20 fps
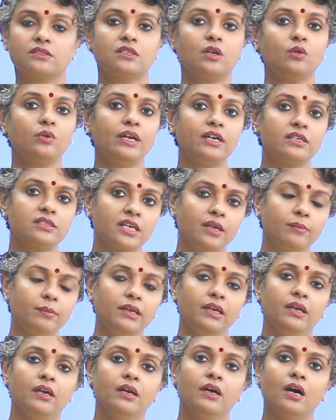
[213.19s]
Now nuts can
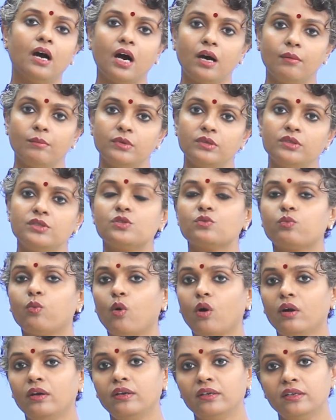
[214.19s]
be almonds,
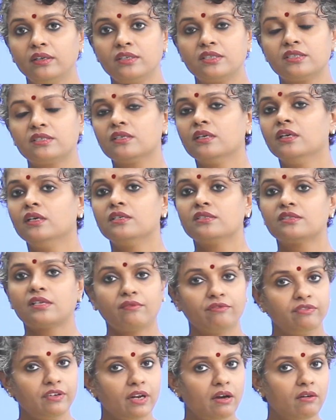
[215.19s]
walnuts,
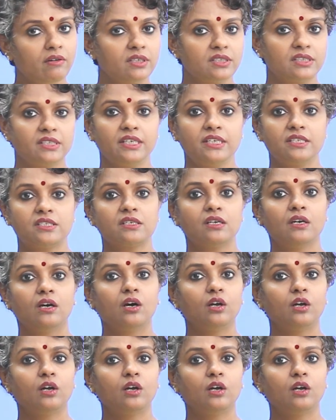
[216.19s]
sunflower seeds,